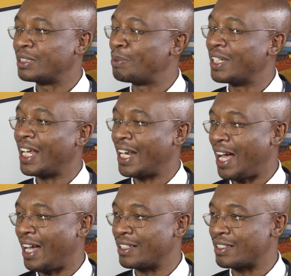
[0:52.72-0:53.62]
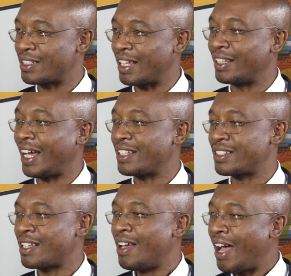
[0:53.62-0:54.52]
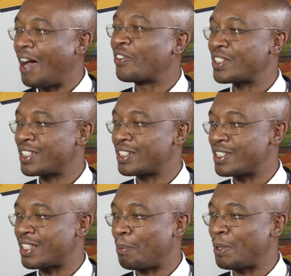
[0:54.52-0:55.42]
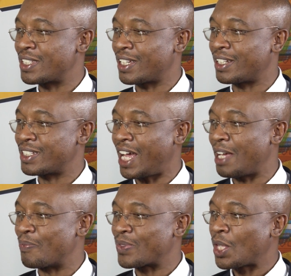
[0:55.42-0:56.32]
being enhanced. And thus Africities happens at a time